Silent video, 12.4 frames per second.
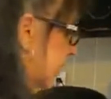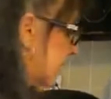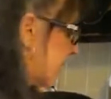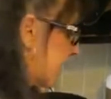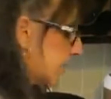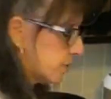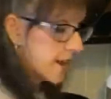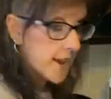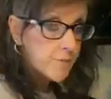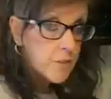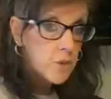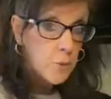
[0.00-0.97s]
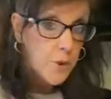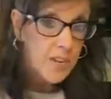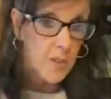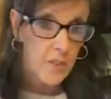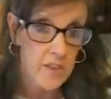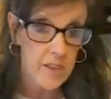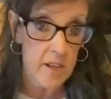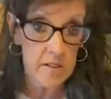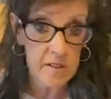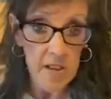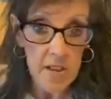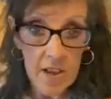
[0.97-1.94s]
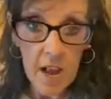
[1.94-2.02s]
going. I don't have to do anything
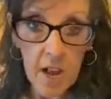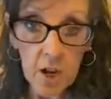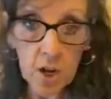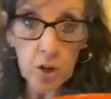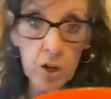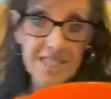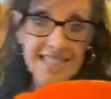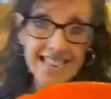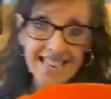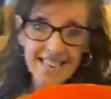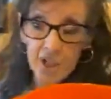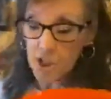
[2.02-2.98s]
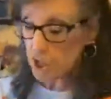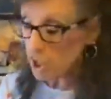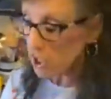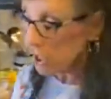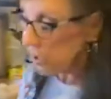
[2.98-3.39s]
else. Clean as you